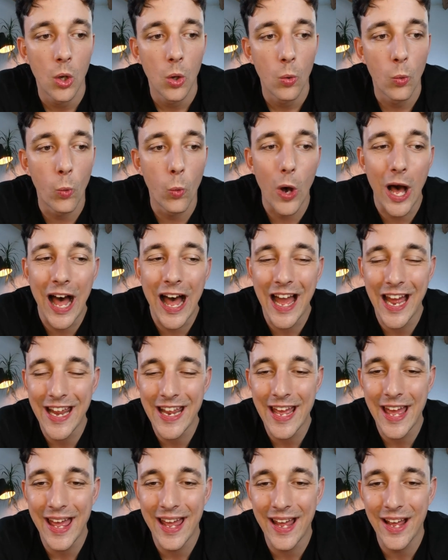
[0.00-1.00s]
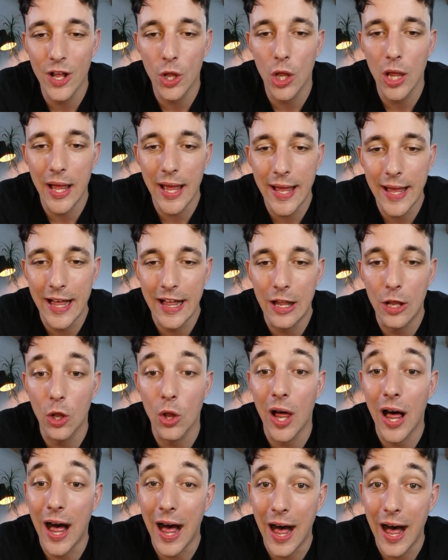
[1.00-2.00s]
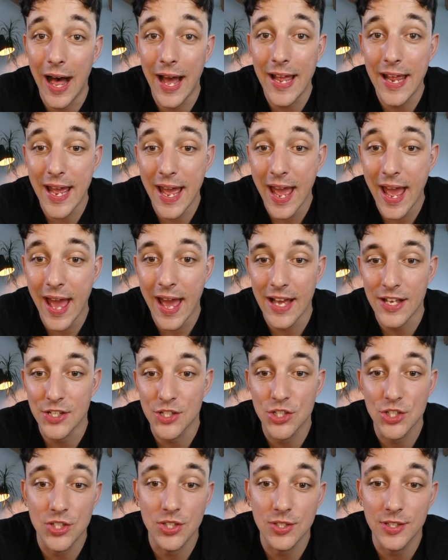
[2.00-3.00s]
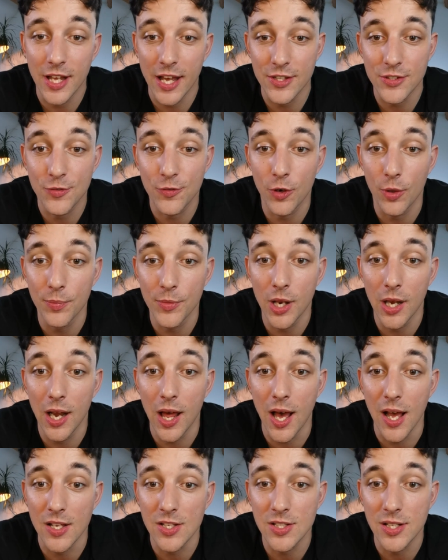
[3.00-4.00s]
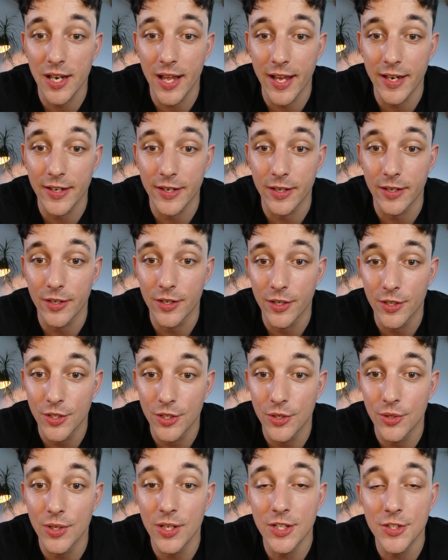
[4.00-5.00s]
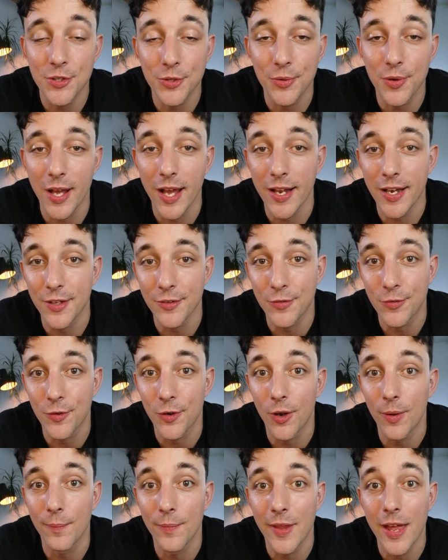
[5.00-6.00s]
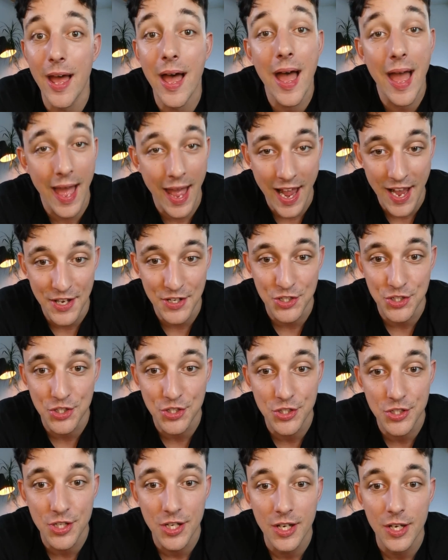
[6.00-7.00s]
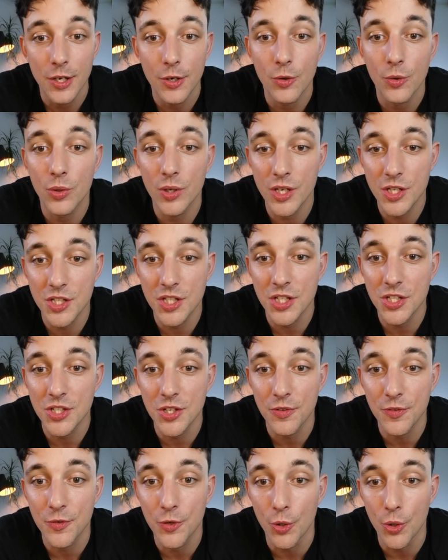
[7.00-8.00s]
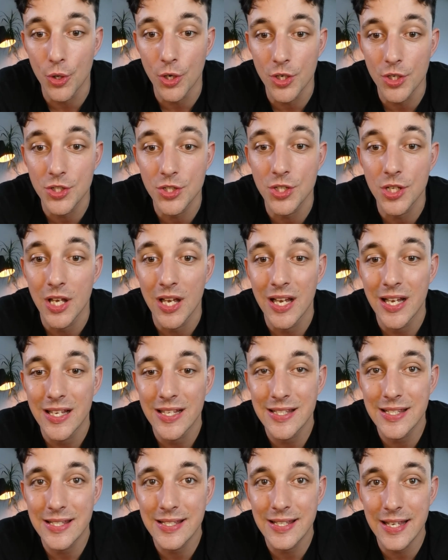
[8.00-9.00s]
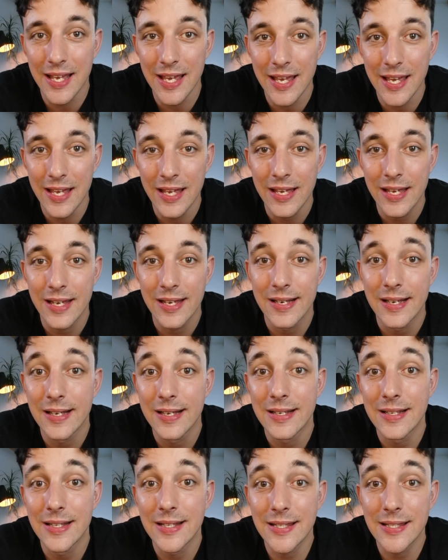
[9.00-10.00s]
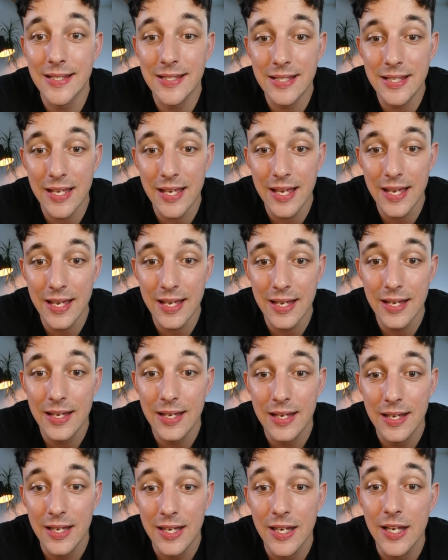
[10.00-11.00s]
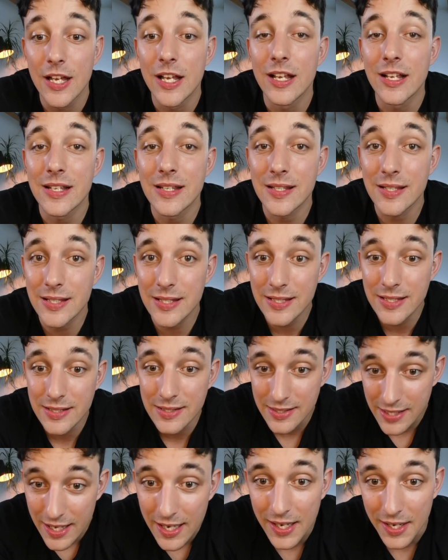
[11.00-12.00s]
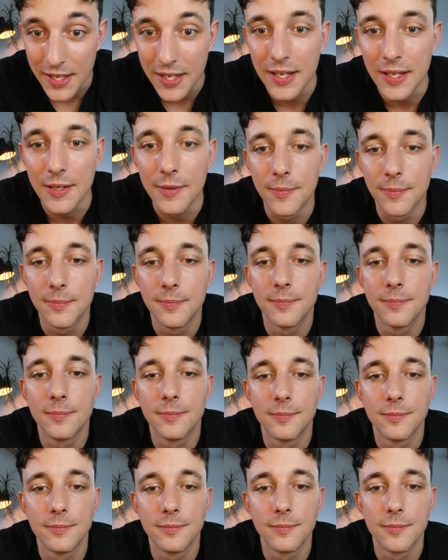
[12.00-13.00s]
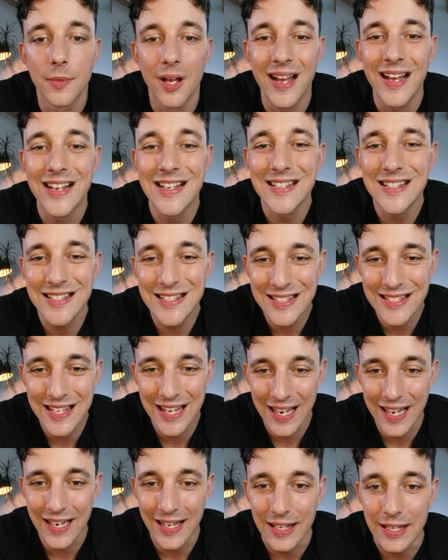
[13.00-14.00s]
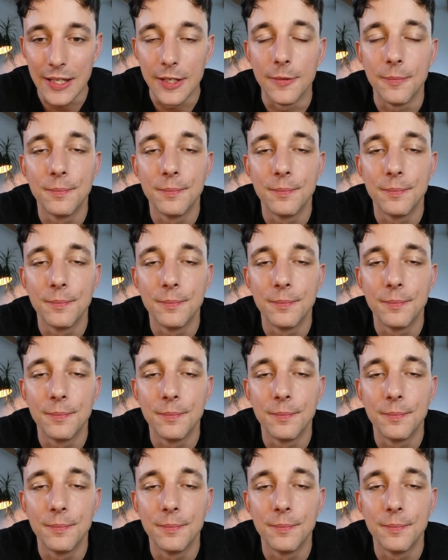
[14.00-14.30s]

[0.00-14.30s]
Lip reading: Y-L-L-I-S. That's from the last letter. You need to write it from the S. Which is, of course, silly. Silly.